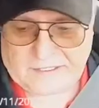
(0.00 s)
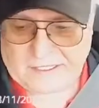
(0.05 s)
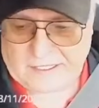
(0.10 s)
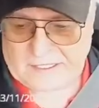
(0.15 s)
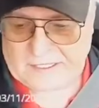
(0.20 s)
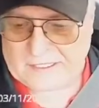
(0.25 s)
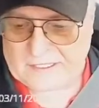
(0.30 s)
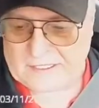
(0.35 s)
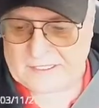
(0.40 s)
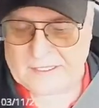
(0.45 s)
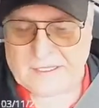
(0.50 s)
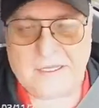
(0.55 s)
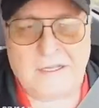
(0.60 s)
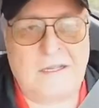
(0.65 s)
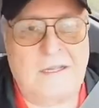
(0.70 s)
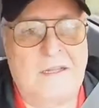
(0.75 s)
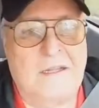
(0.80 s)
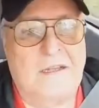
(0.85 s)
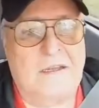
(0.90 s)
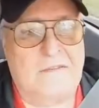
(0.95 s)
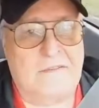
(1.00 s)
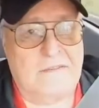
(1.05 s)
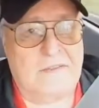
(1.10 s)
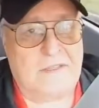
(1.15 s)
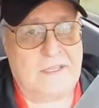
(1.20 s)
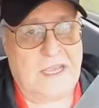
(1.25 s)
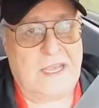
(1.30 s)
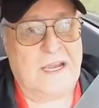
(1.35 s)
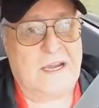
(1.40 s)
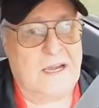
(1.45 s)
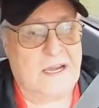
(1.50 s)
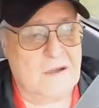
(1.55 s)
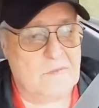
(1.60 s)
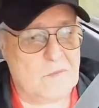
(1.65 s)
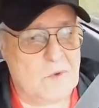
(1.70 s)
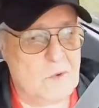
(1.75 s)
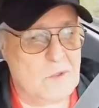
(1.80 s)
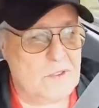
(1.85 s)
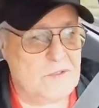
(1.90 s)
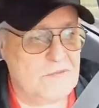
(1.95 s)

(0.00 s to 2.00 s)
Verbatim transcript: uh, yeah, I'm going to